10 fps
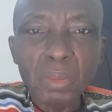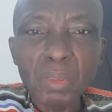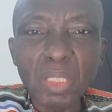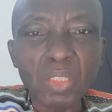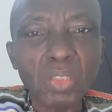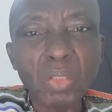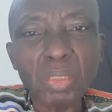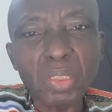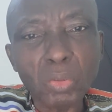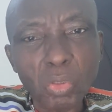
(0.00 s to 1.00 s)
There is
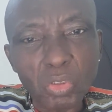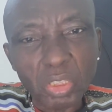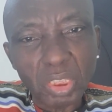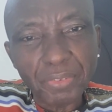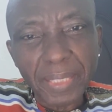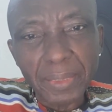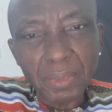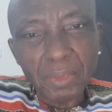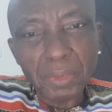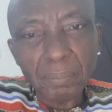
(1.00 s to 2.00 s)
nothing to justify
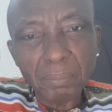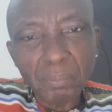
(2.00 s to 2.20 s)
it.